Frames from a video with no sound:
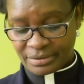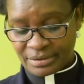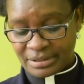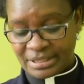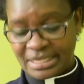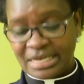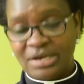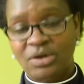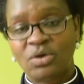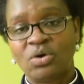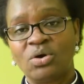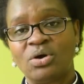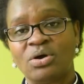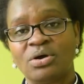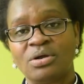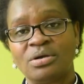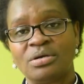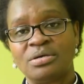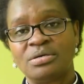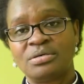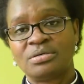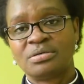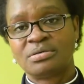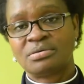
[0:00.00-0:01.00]
the
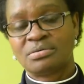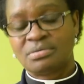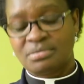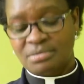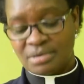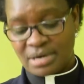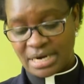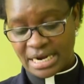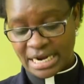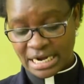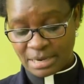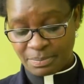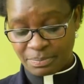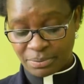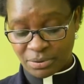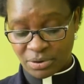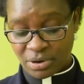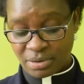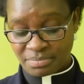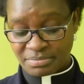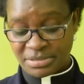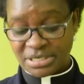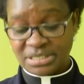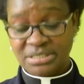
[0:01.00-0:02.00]
Lord had
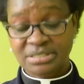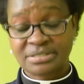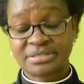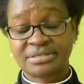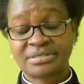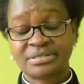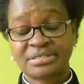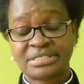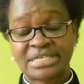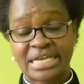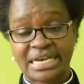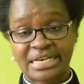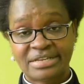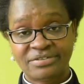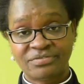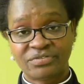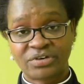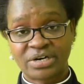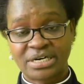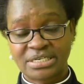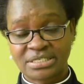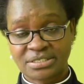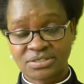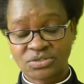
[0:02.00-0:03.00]
promised
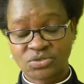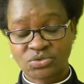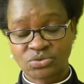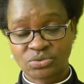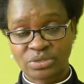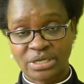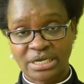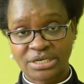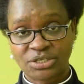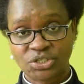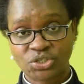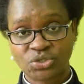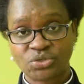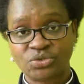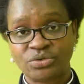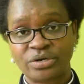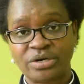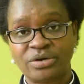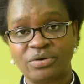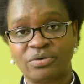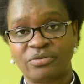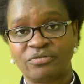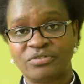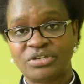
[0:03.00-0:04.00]
deliverance to the
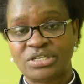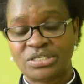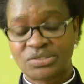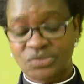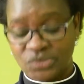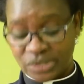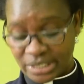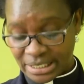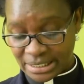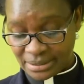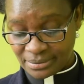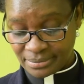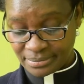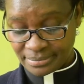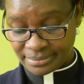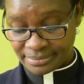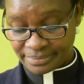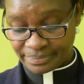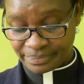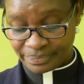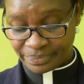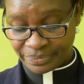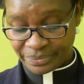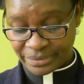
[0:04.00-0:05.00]
children of Israel.
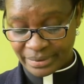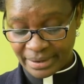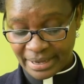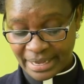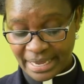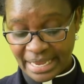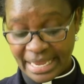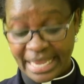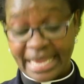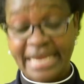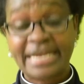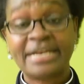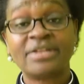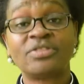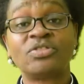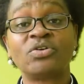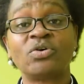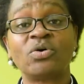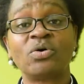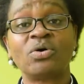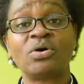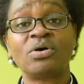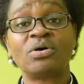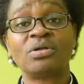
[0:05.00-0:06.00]
And
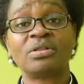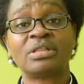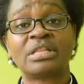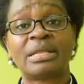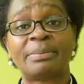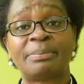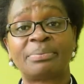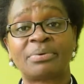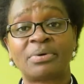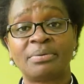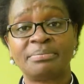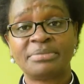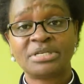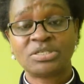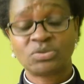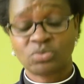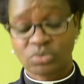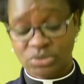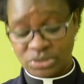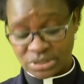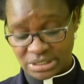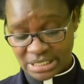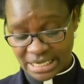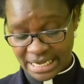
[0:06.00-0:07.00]
though the promise
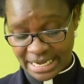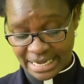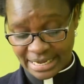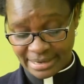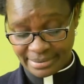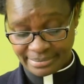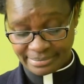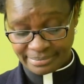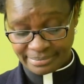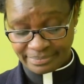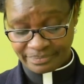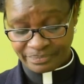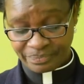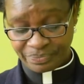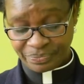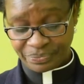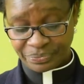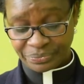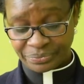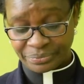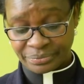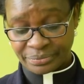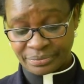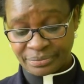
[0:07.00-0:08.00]
was there,
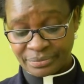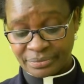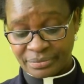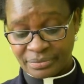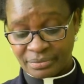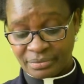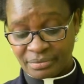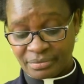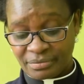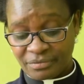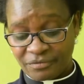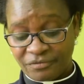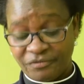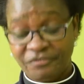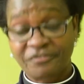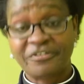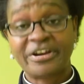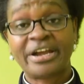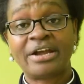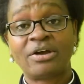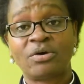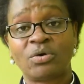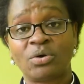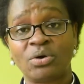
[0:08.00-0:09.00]

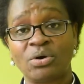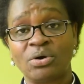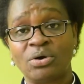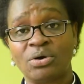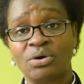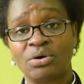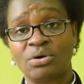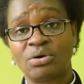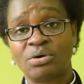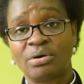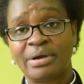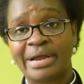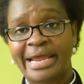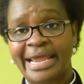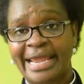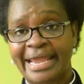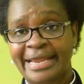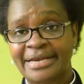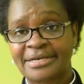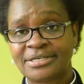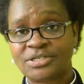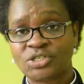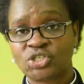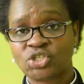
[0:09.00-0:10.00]
Pharaoh
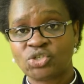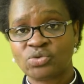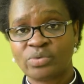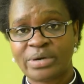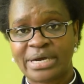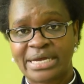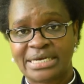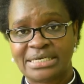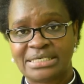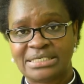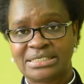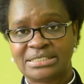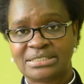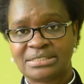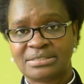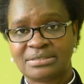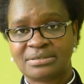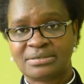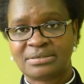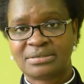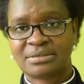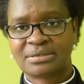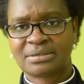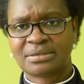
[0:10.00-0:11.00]
ensured
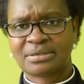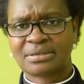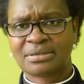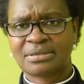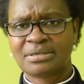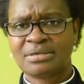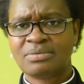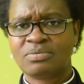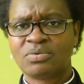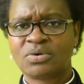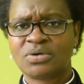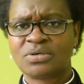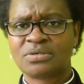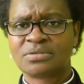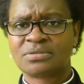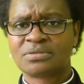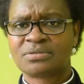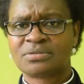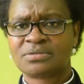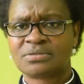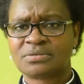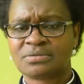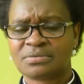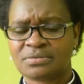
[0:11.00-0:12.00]
he
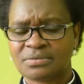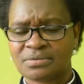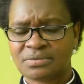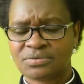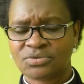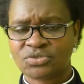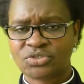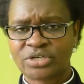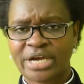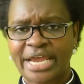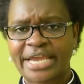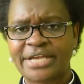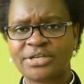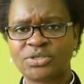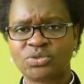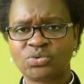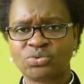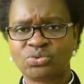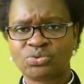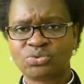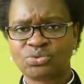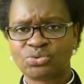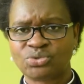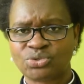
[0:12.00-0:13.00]
was trying to
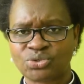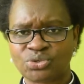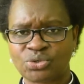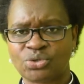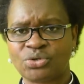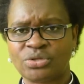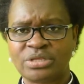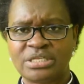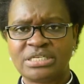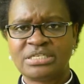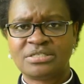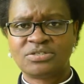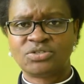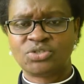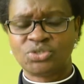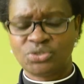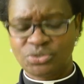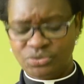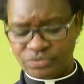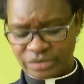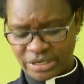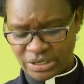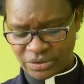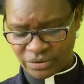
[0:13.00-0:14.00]
show these
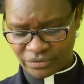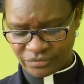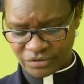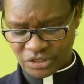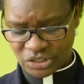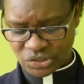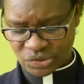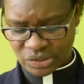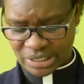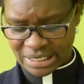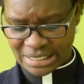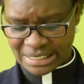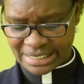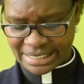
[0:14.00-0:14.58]
children of Israel